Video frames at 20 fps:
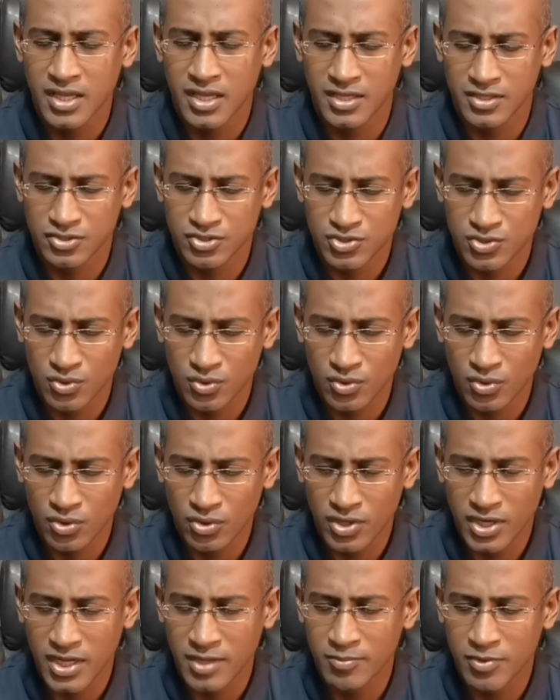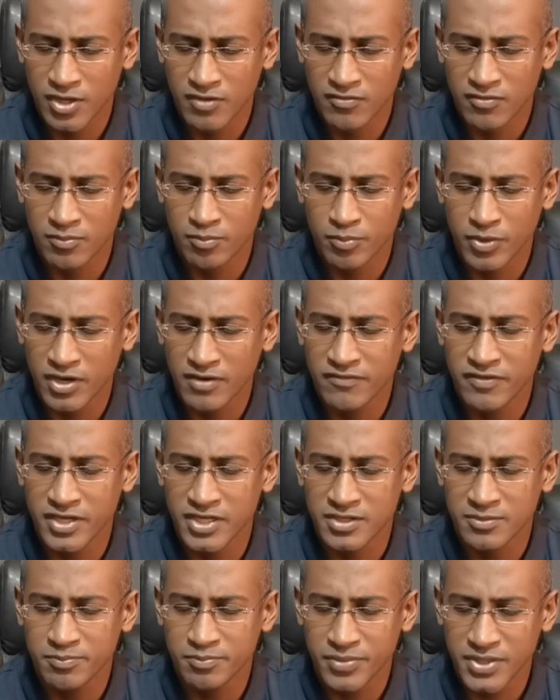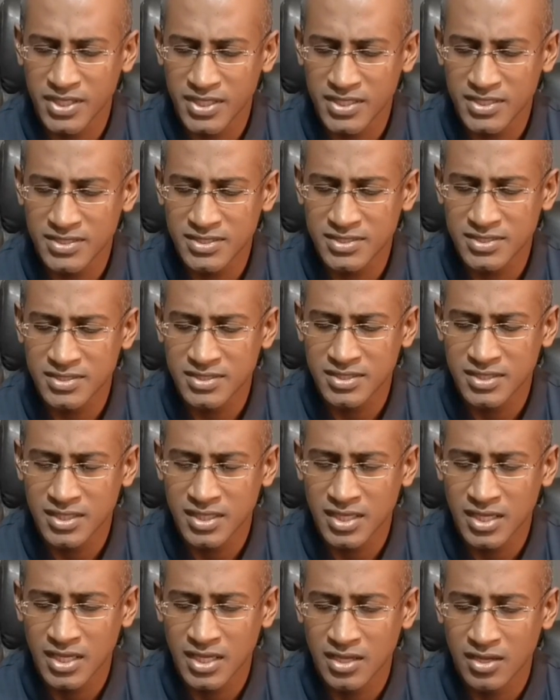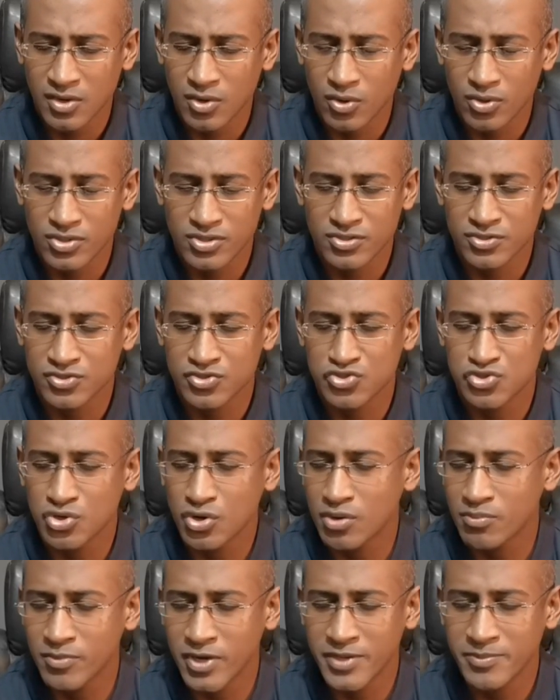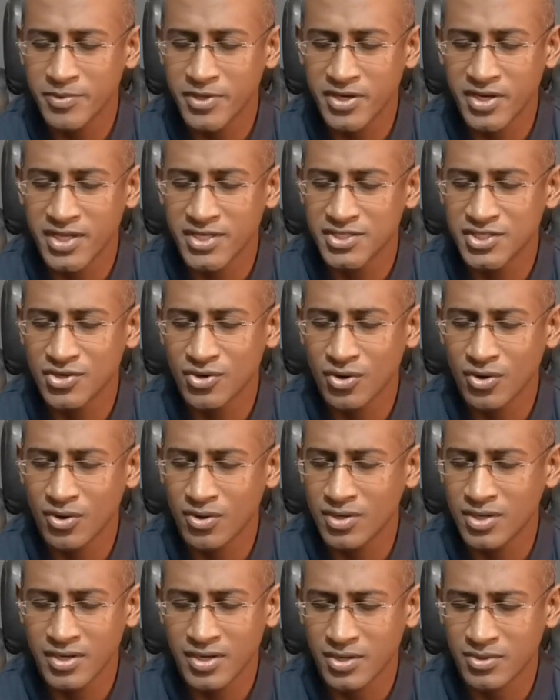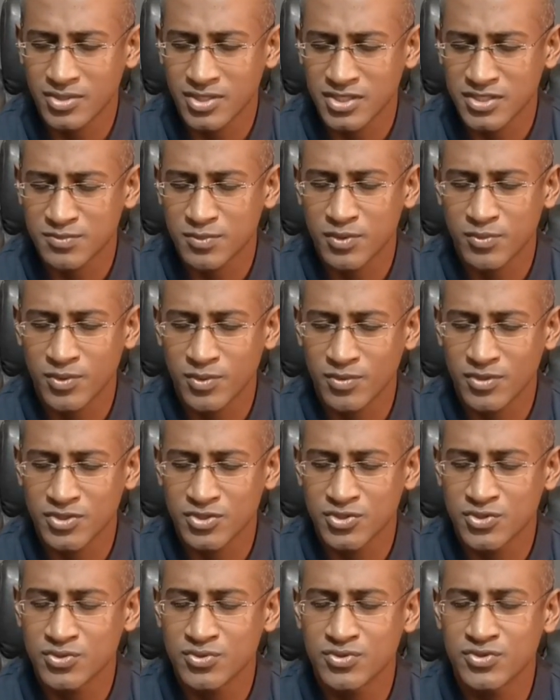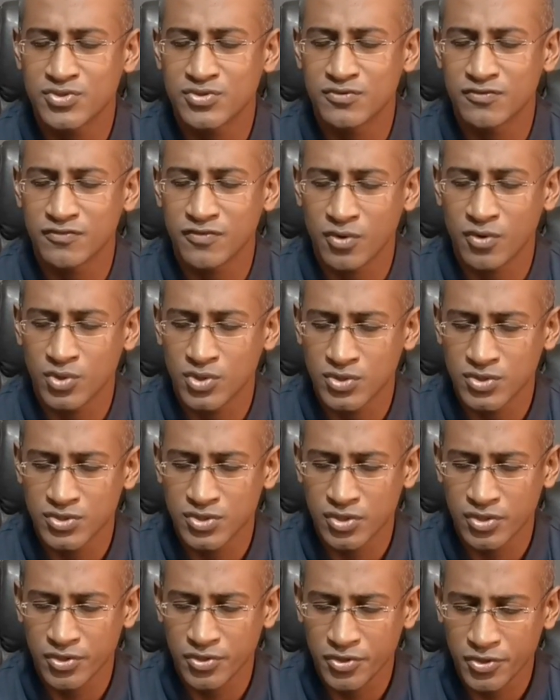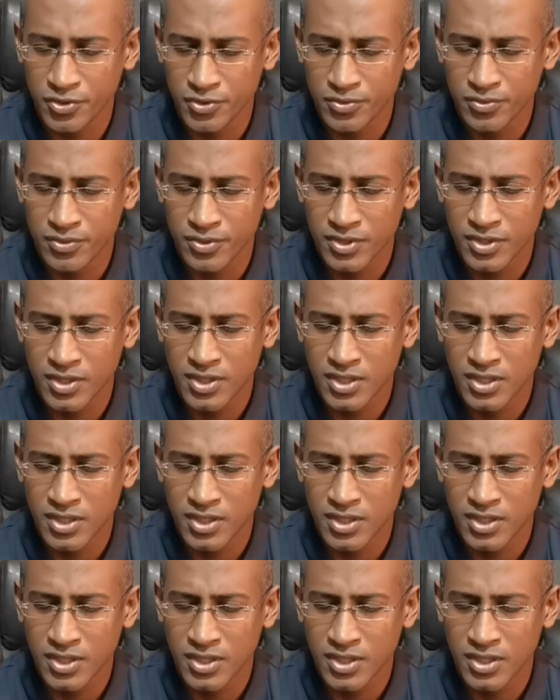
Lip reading: And so, Lord, I pray for perfect peace. Lord, the storm might be raging all around us, but we will choose to focus on you.